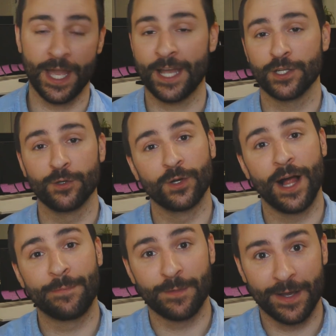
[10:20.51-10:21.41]
Actually, Google
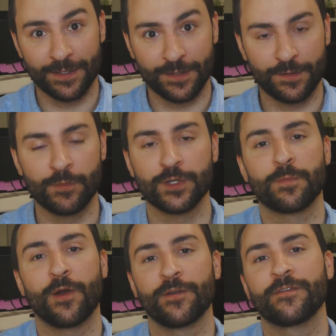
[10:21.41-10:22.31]
Optimizes, which is
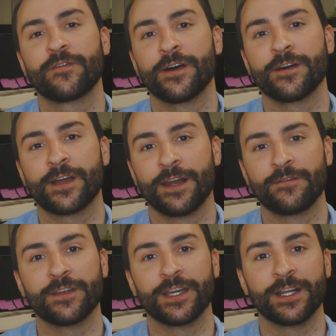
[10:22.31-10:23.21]
part of kind
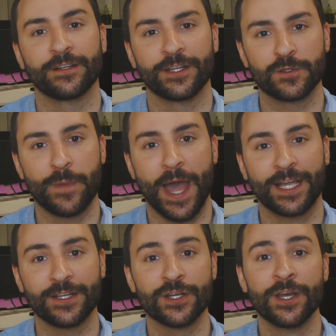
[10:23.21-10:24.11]
of the analytics
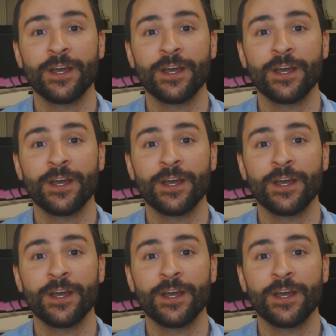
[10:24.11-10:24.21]
package,